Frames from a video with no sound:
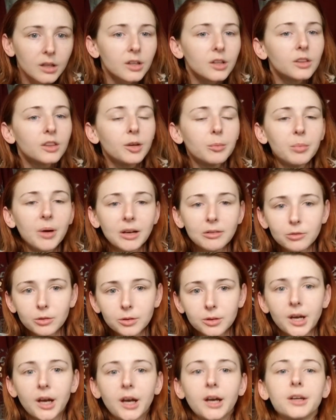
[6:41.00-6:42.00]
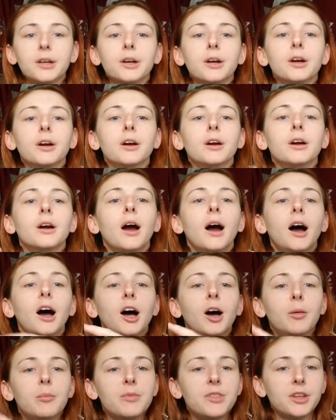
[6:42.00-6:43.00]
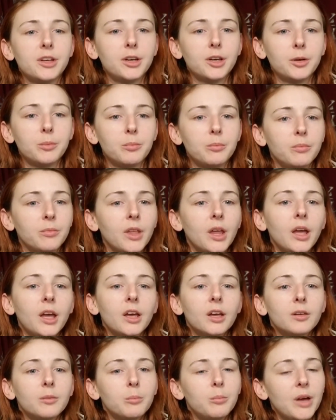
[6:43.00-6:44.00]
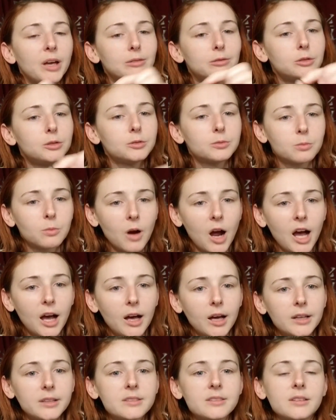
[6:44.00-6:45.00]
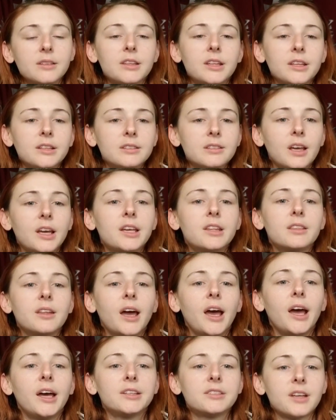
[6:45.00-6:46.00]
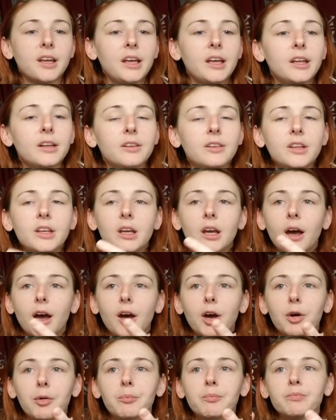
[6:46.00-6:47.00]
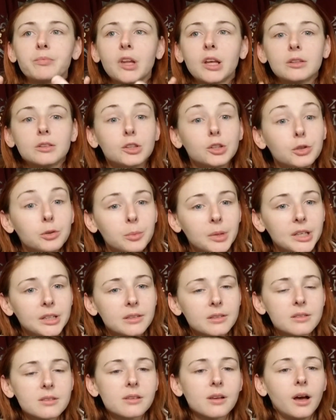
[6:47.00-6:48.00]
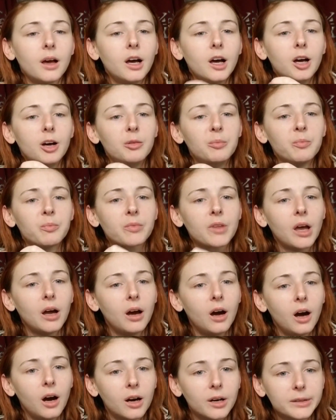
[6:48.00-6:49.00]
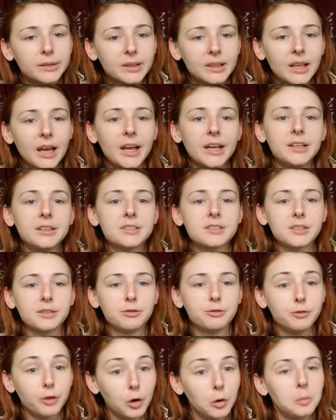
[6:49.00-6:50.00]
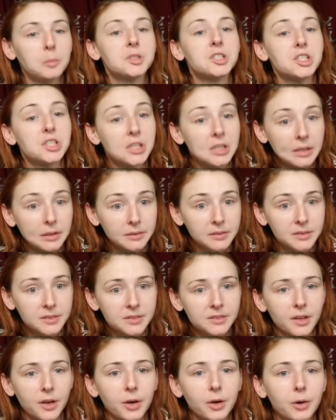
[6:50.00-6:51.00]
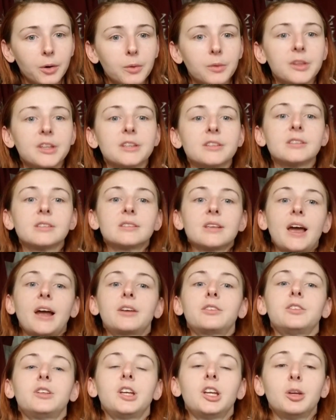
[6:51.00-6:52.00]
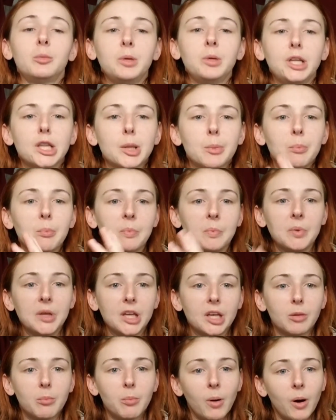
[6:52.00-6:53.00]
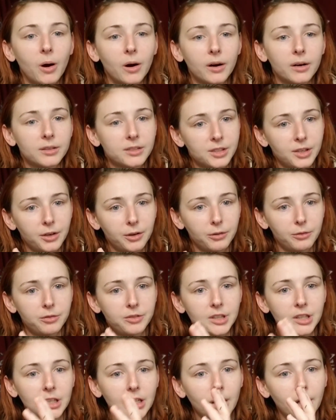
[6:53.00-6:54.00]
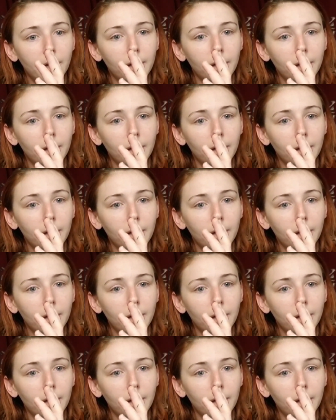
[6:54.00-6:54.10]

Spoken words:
bevel cutter, the beveled rods and things like that, and the Lumin's hard light foam sheets. So this is actually going to be the big part of the